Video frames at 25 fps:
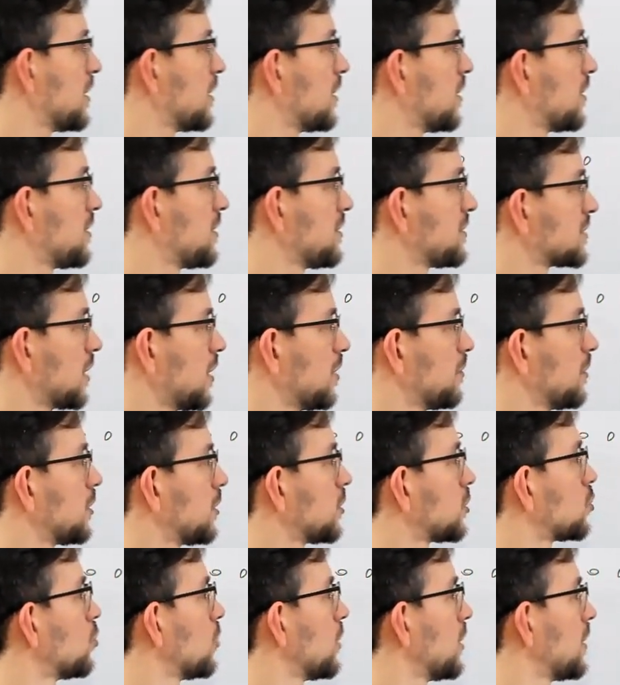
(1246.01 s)
this
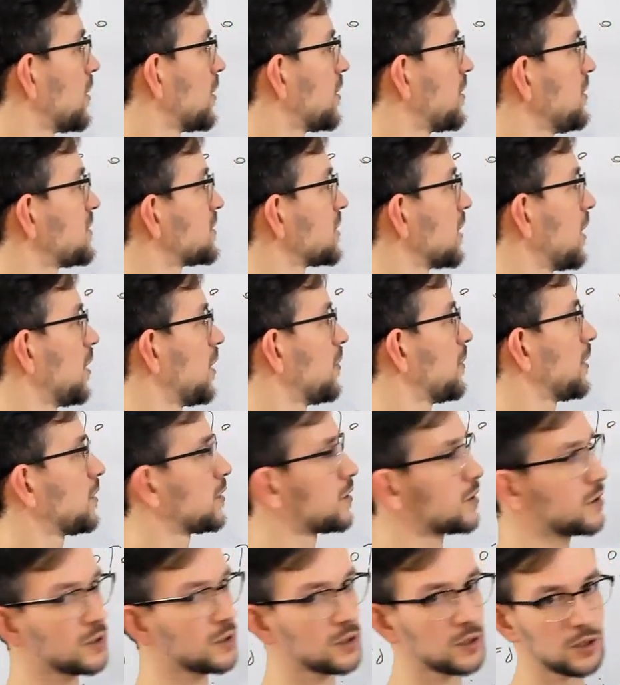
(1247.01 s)
element 2, and this
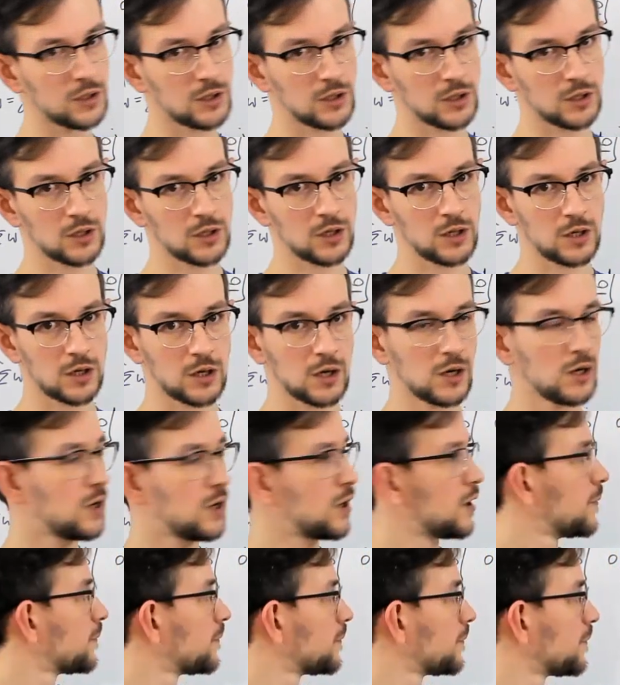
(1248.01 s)
element
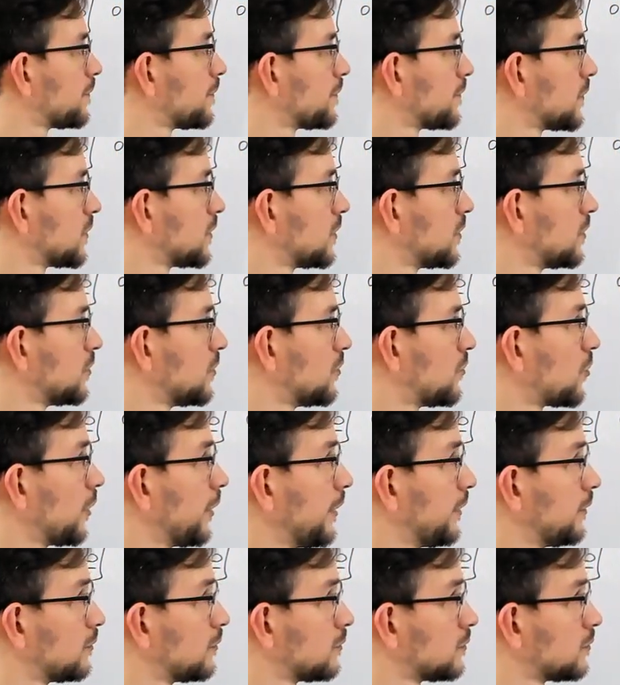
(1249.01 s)
3.